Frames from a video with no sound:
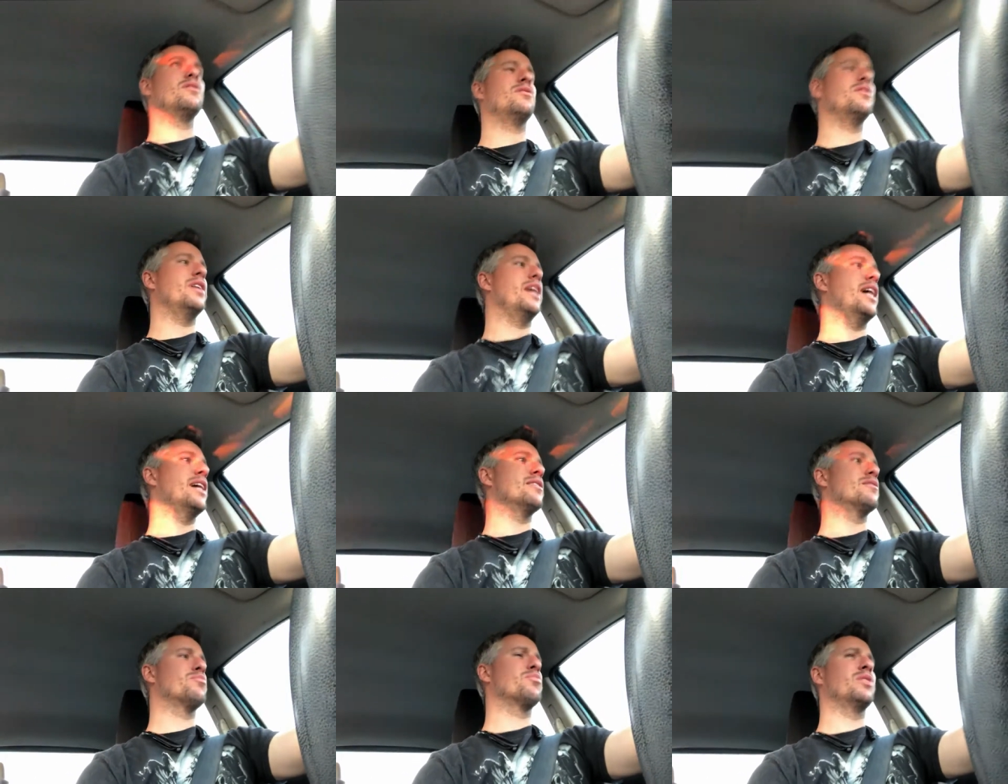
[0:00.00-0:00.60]
so
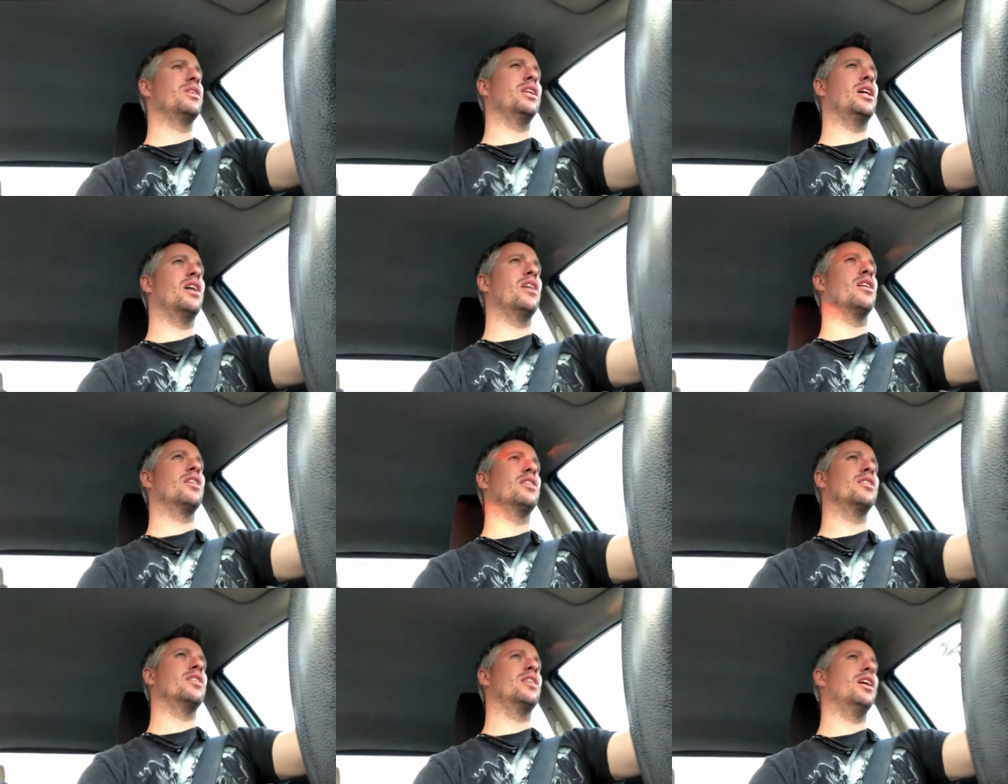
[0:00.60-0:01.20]
yeah, it's really
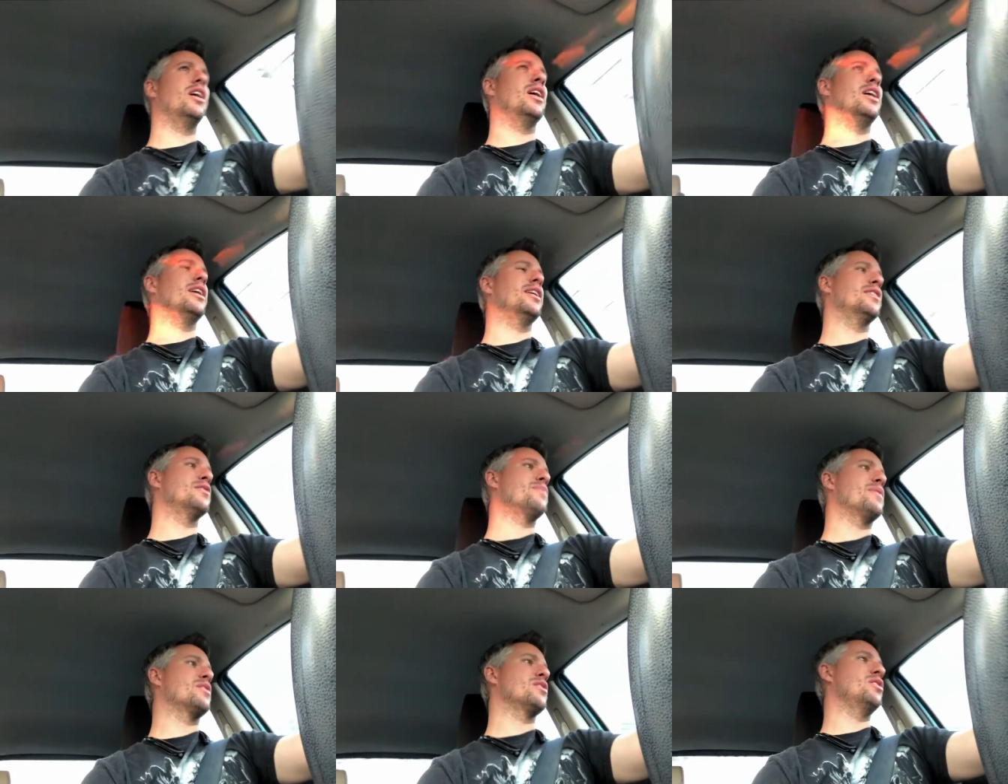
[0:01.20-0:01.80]
hard, uh,
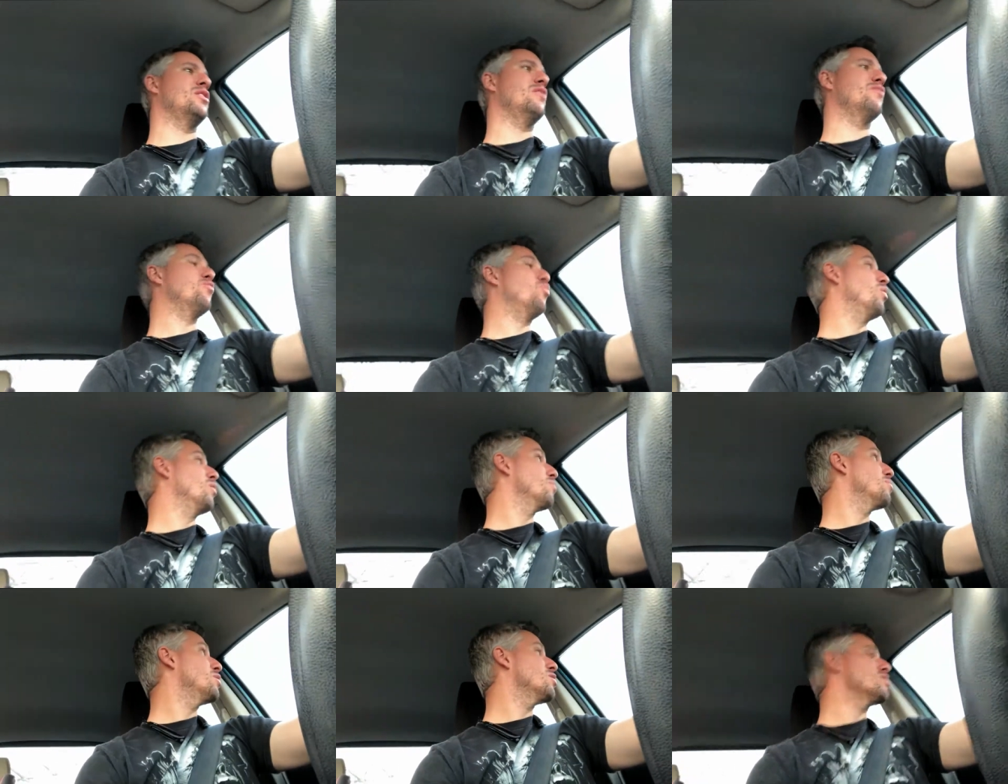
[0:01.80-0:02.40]
especially if
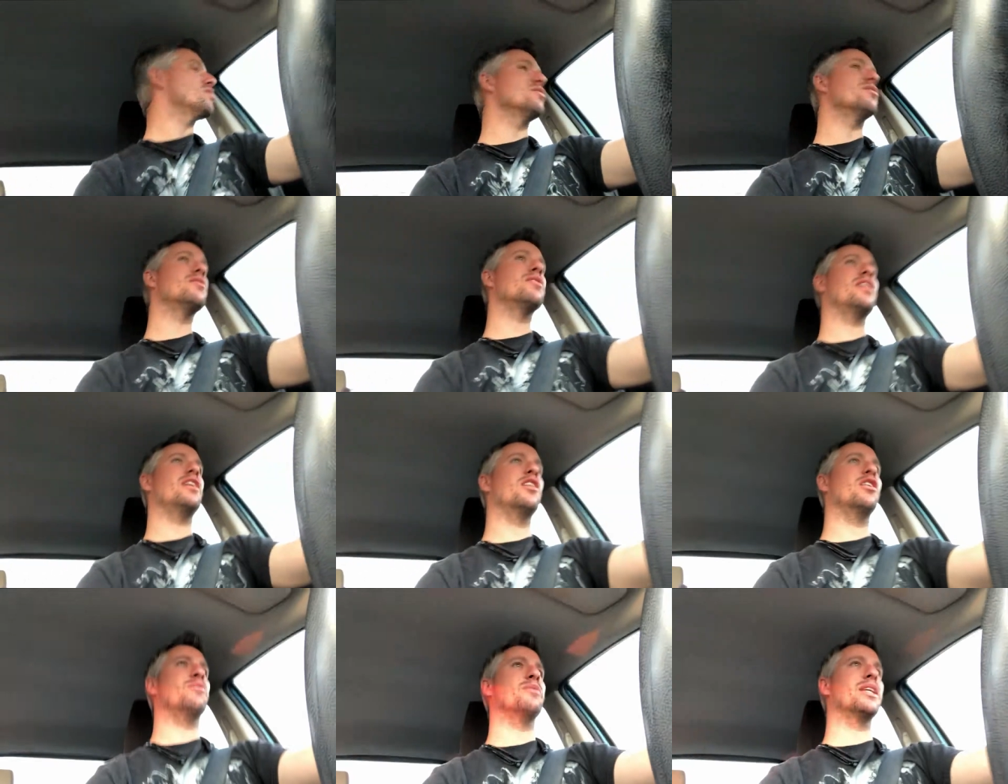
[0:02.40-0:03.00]
one person's
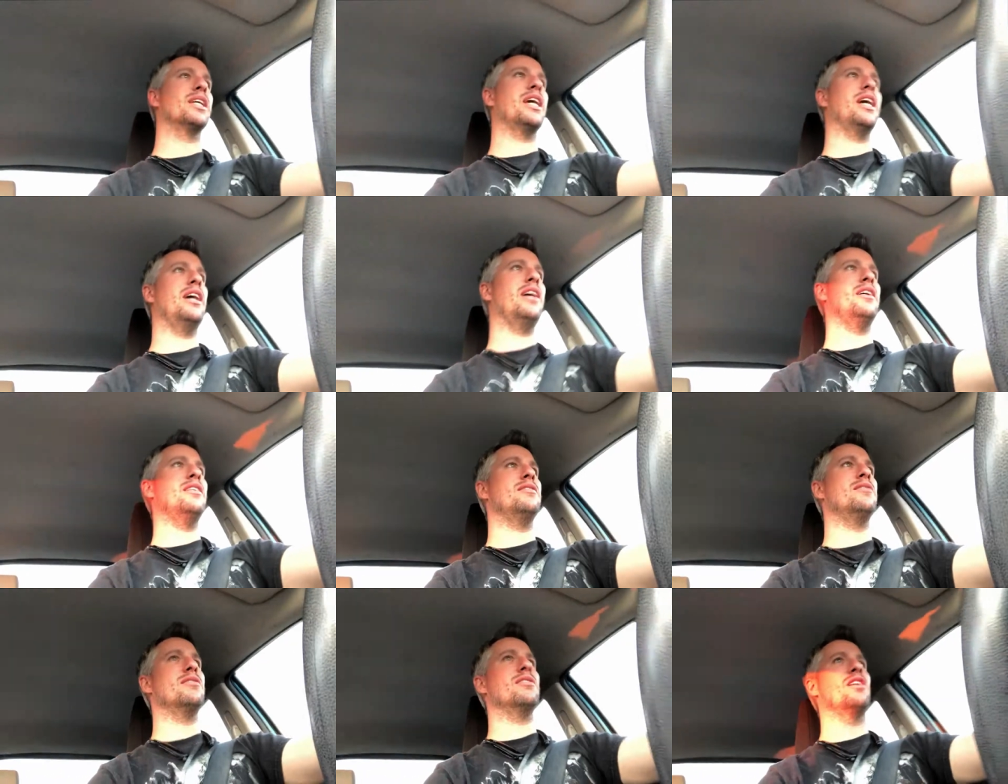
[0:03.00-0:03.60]
staying home with the
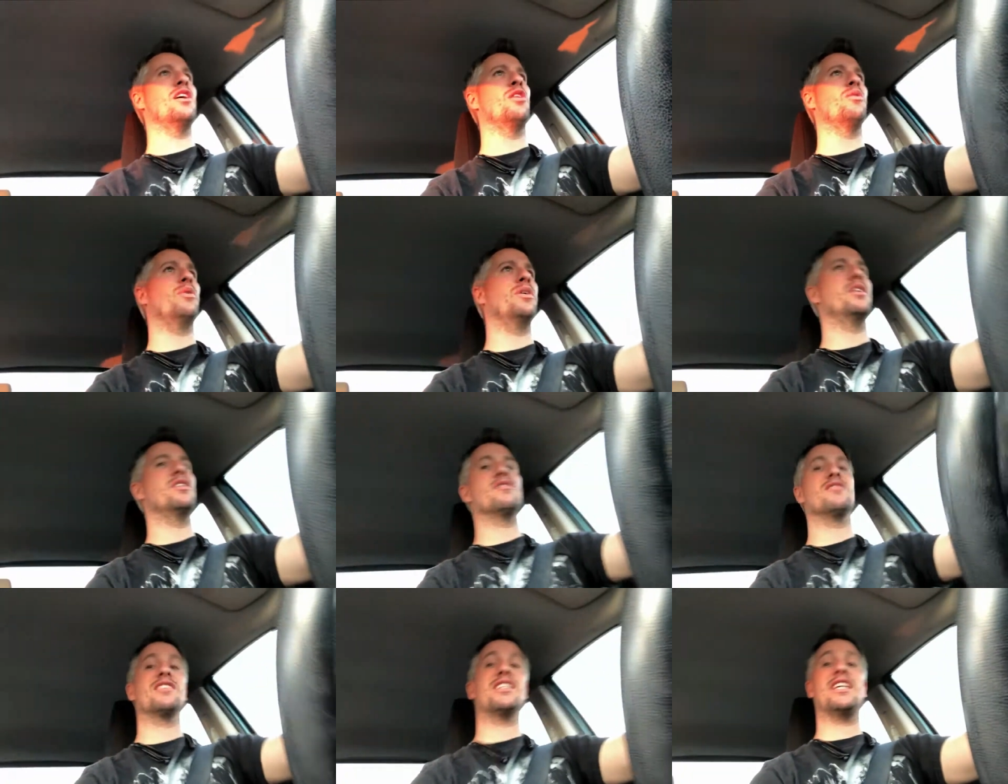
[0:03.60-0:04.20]
kids and the other
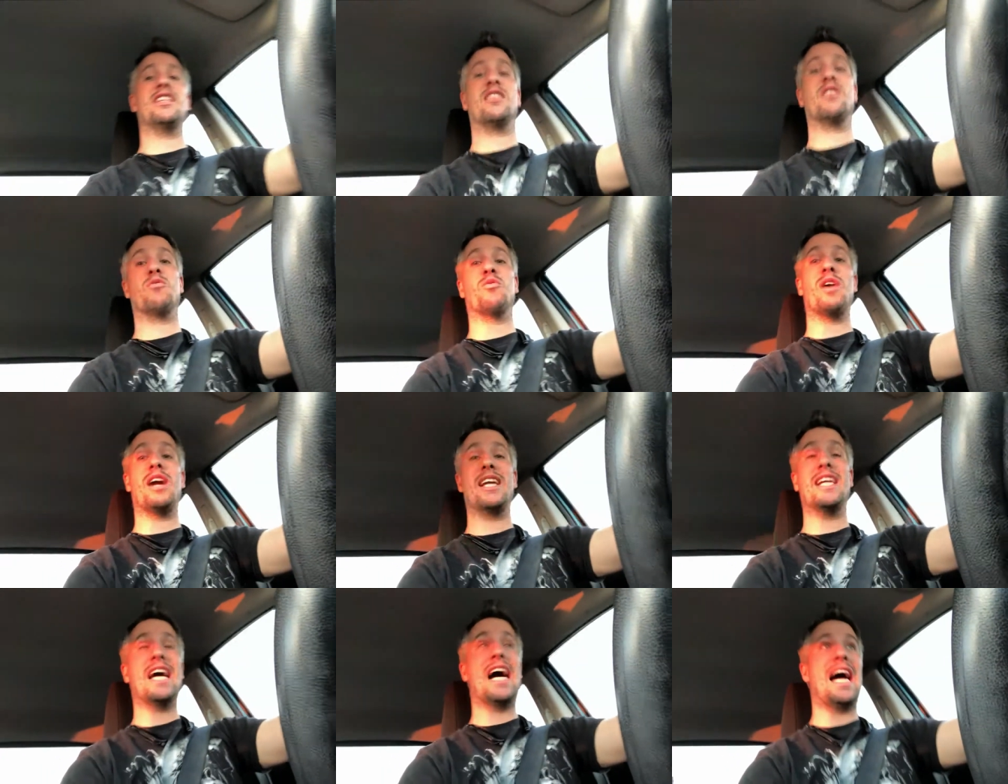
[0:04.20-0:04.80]
one doesn't get the
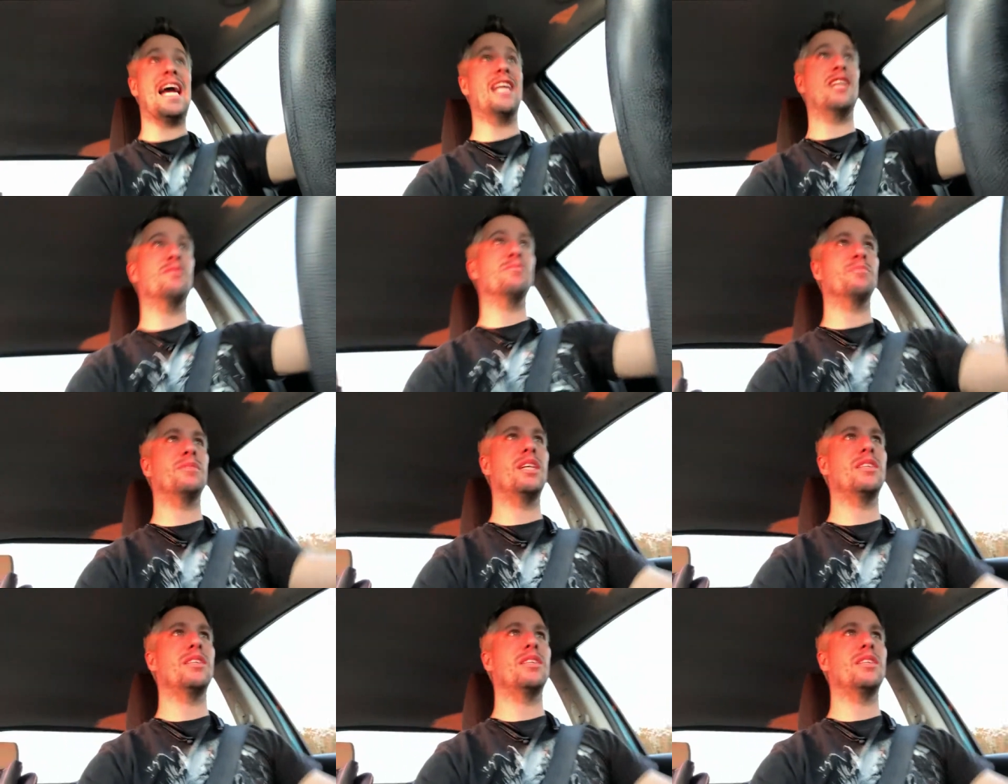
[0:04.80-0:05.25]
right item.